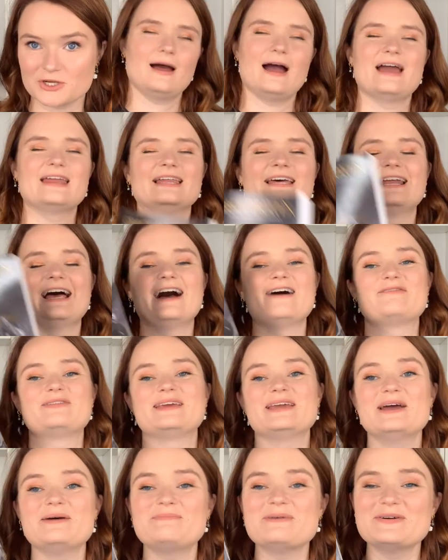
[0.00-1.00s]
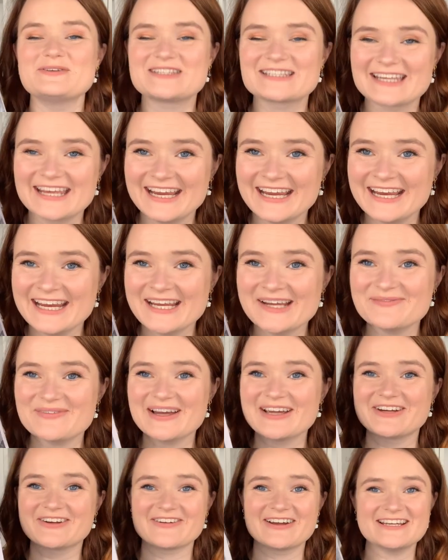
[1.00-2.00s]
I then have The Ippos King by
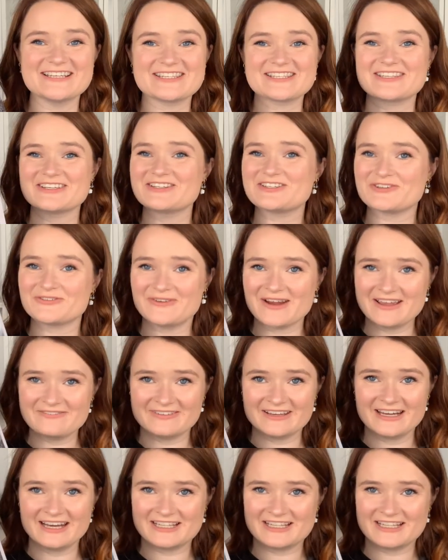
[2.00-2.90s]
Grace Draven.